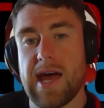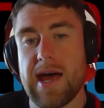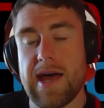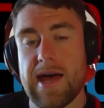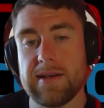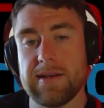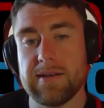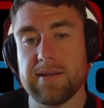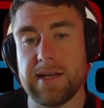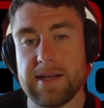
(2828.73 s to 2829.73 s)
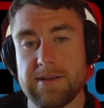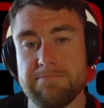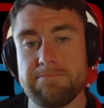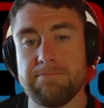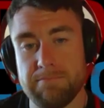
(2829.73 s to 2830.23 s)
and like
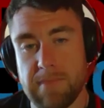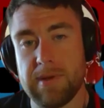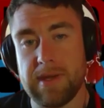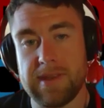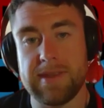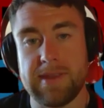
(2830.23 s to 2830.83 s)
maybe